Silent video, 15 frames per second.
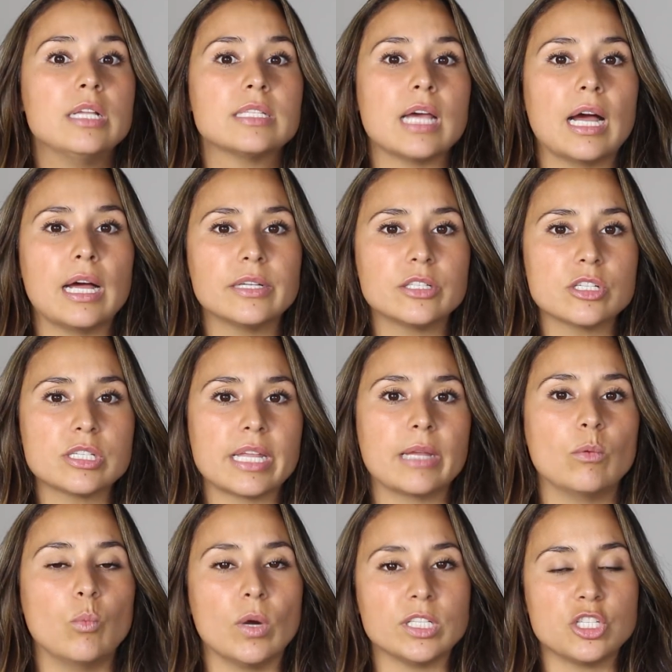to
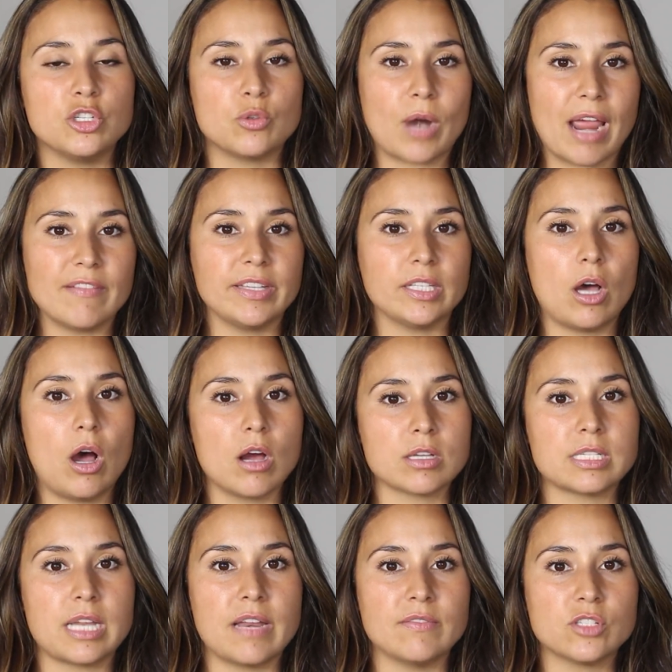understand what's driving the
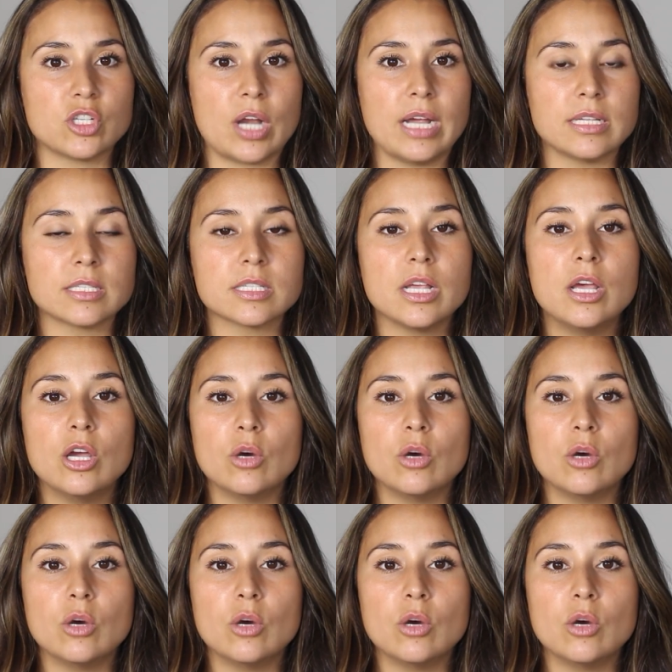oxidative stress.